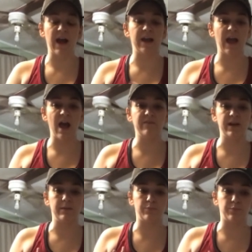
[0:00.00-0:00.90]
I have
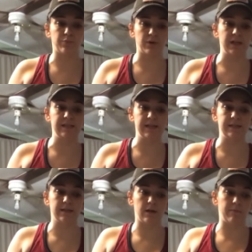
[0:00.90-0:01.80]
a pretty
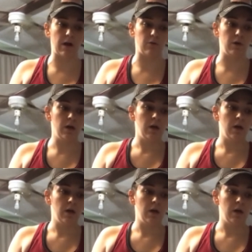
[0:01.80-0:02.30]
decent amount